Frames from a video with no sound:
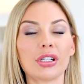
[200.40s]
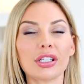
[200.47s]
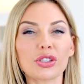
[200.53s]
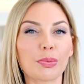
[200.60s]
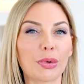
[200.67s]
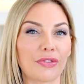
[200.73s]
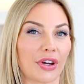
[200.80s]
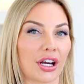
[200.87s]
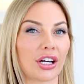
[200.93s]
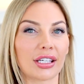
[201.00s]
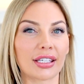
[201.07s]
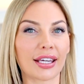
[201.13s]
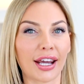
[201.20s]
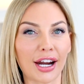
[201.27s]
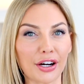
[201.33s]
need to be very
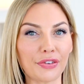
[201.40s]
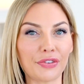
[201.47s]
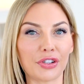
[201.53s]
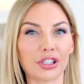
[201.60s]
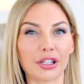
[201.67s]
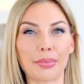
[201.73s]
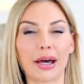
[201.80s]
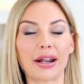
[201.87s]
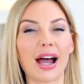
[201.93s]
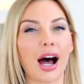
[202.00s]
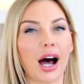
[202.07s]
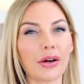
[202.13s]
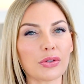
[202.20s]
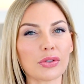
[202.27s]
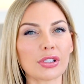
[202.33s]
careful about
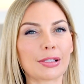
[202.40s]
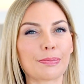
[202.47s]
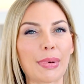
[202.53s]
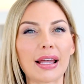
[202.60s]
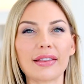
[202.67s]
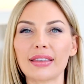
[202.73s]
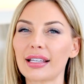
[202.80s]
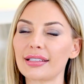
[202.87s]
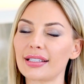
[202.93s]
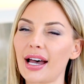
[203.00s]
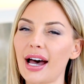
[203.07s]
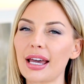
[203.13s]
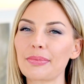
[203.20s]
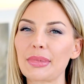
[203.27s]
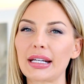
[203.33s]
how you spend that
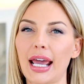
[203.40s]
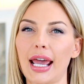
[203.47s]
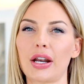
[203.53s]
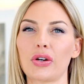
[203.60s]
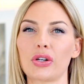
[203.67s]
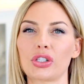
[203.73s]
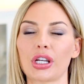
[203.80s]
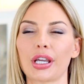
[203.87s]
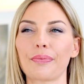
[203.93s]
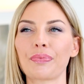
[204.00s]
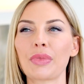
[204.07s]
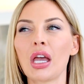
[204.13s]
time and energy.